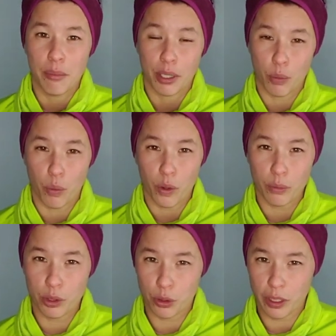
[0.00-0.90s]
But a
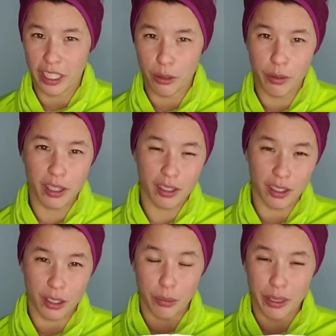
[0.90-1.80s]
warm drink with a
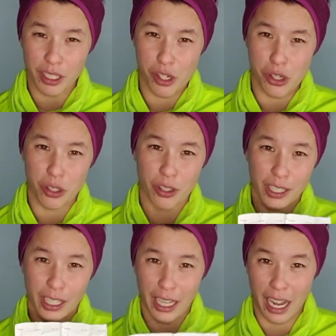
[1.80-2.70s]
little bit of
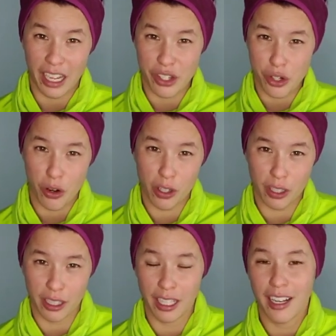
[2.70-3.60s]
sugar like hot
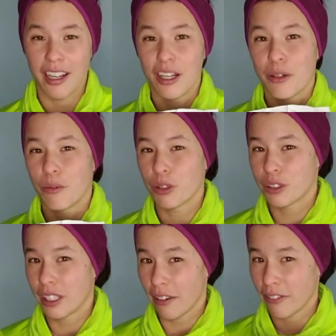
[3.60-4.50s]
chocolate
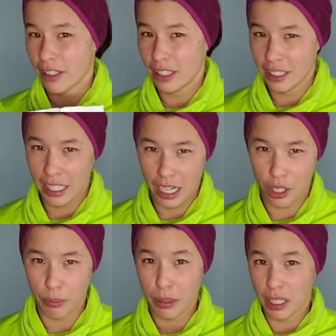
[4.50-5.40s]
will definitely
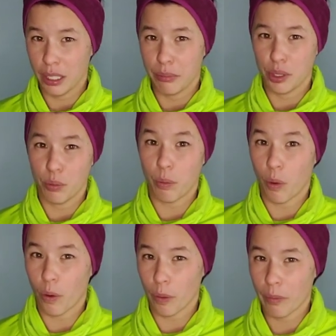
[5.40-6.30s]
help keep you
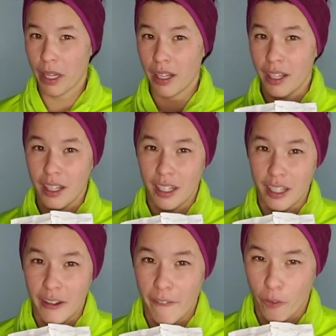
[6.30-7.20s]
warm
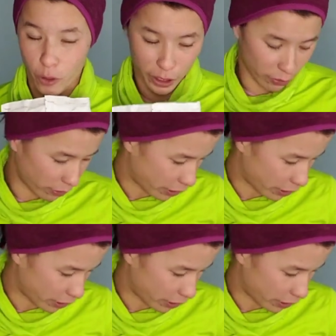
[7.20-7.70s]
for your